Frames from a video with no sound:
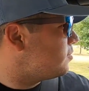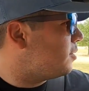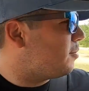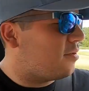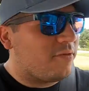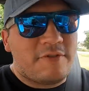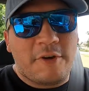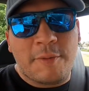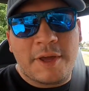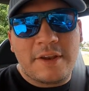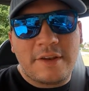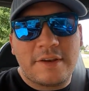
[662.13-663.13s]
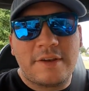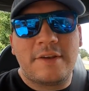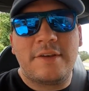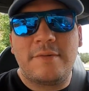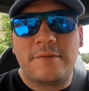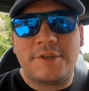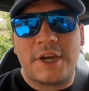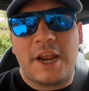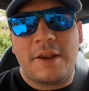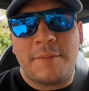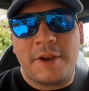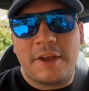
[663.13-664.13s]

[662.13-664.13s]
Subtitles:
I'm gonna film it. We'll check it out in a